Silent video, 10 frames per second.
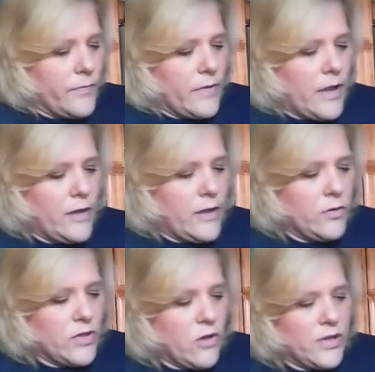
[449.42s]
I know
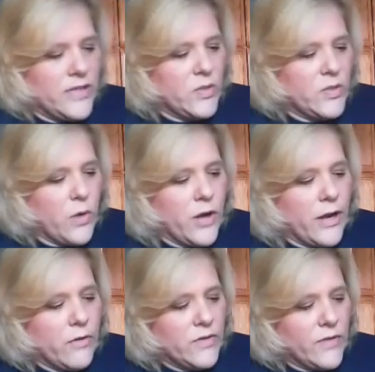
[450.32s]
it's called E Squared.
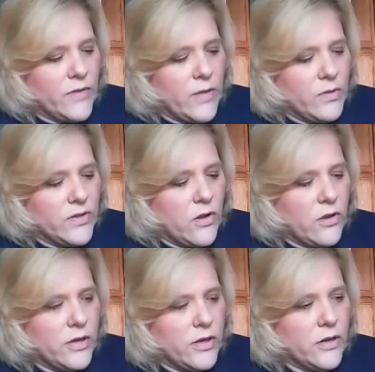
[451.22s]
I always forget what it's
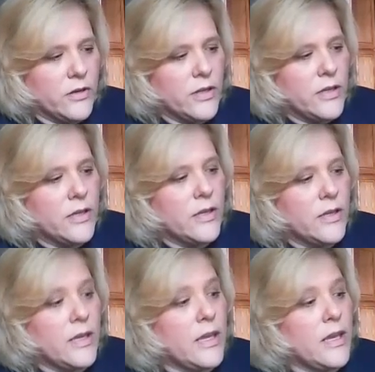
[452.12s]
called here.
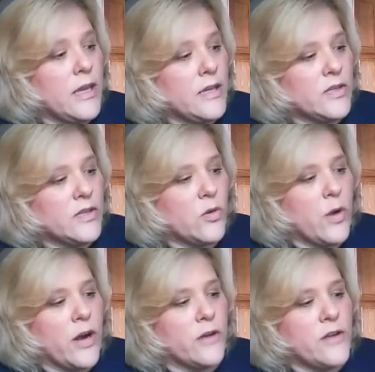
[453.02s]
E
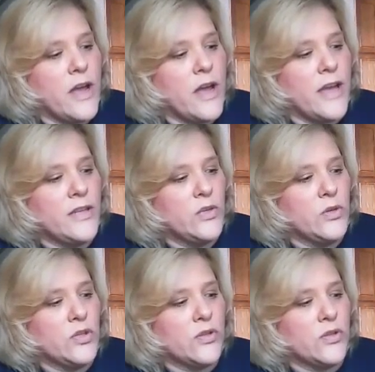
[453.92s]
Squared, 9
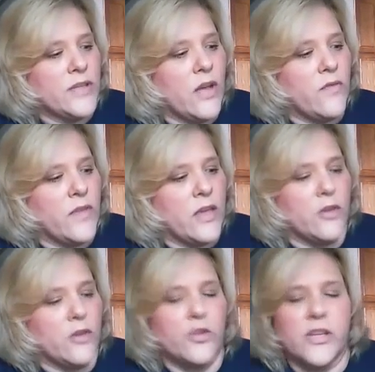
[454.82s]
Do-It-Yourself
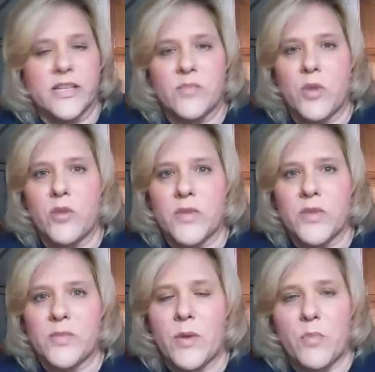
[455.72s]
Energy
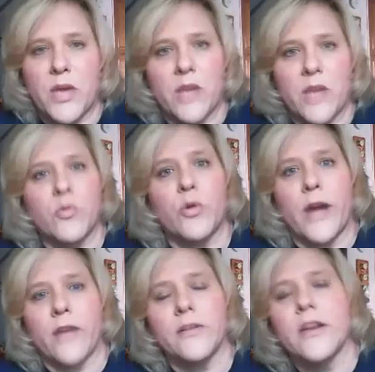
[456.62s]
Experiments by Pam
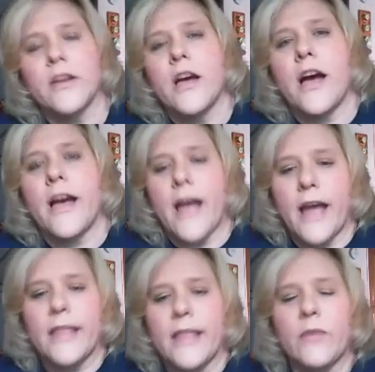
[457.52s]
Grout. I
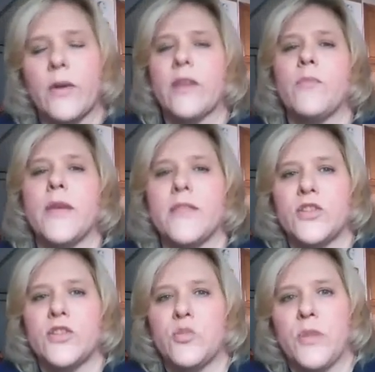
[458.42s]
highly recommend
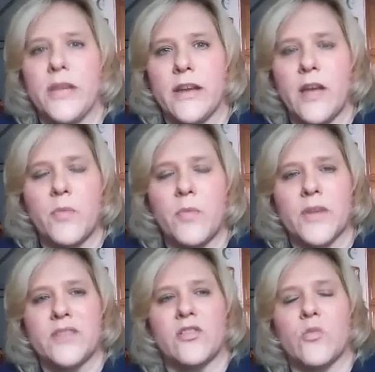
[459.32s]
that you pick it up
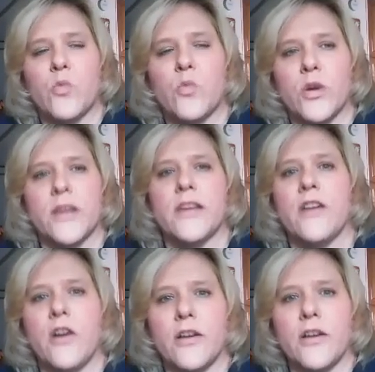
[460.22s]
and start
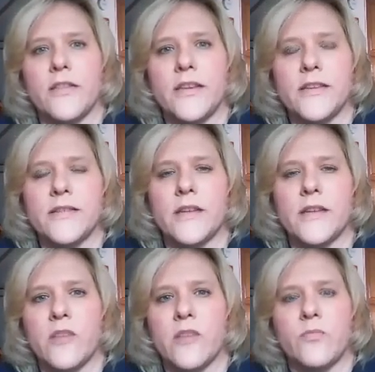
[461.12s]
working on these
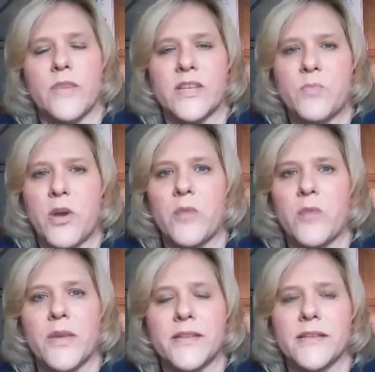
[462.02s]

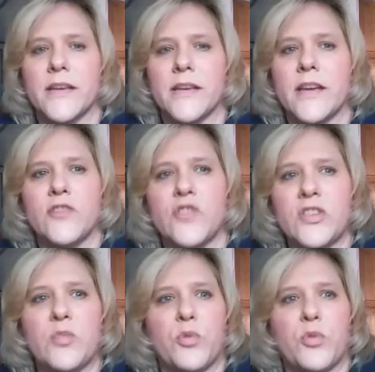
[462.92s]
experiments
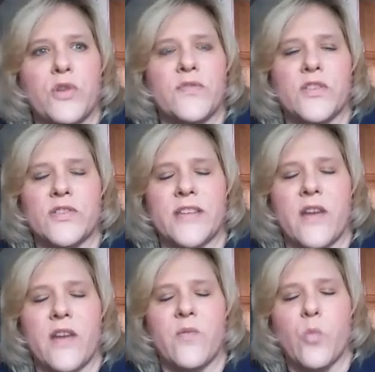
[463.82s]
just to prove to
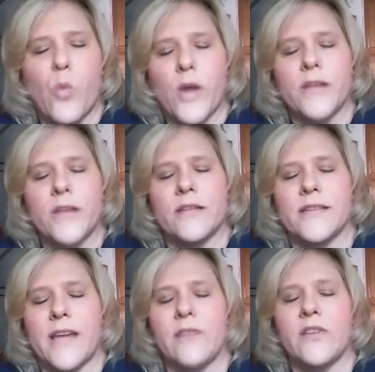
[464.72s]
yourself what is
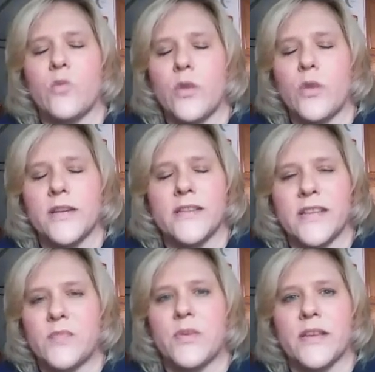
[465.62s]
out there, what
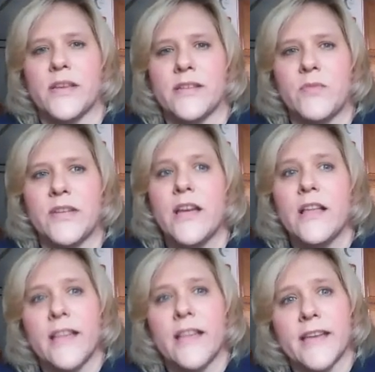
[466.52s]
exists. Because
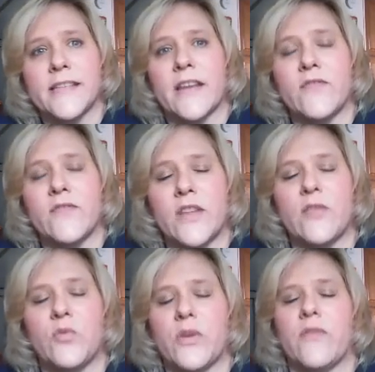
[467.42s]
like I said, I've done
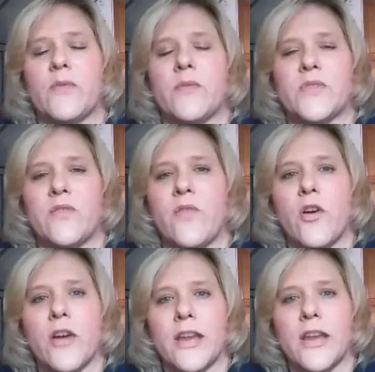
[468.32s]
3 of them so
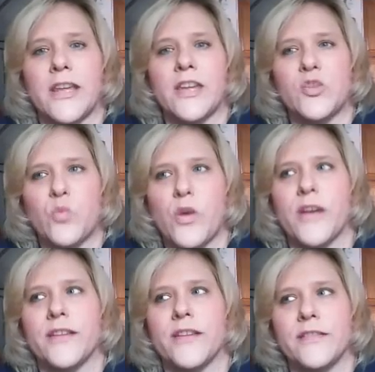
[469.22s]
far, and each
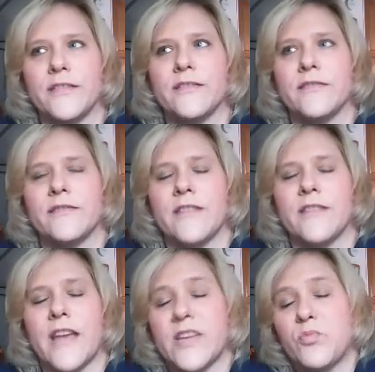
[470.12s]
one
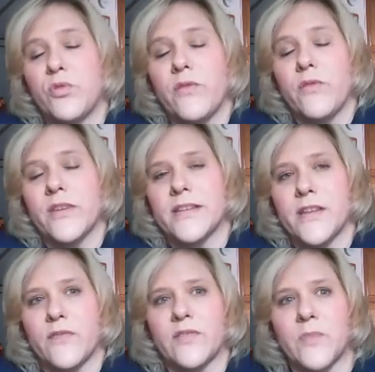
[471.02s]
has proven
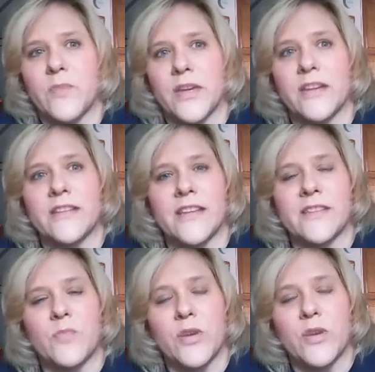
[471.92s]
itself to me, and
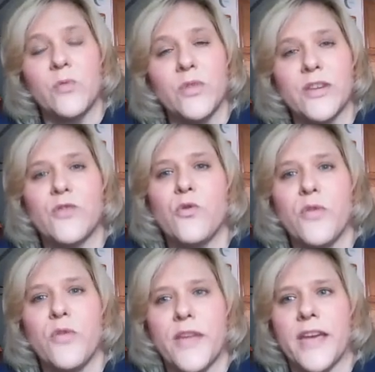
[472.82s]
it's been a really cool
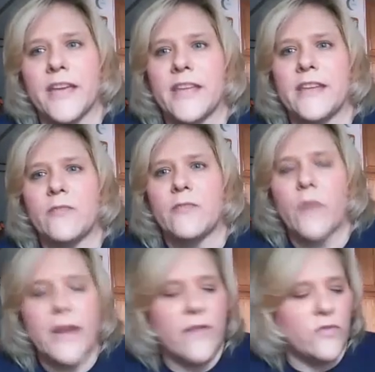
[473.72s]
thing. And
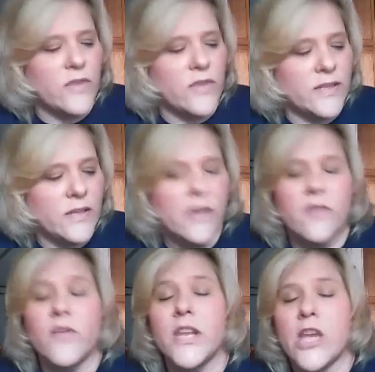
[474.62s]
right after this
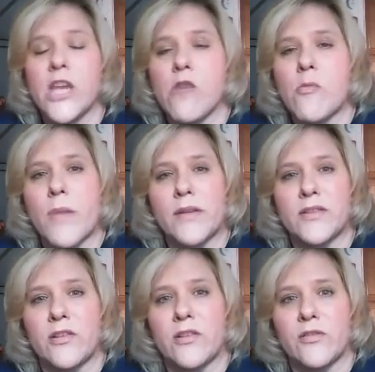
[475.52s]
video, I'm about to
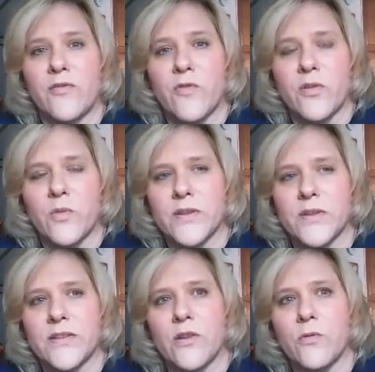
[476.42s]
start the 4th one.
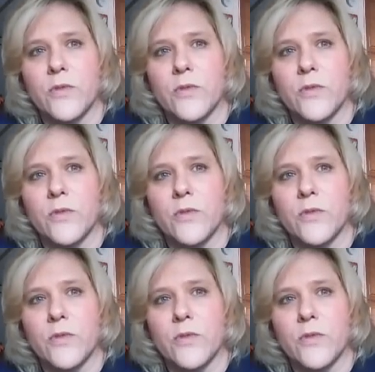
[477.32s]
So,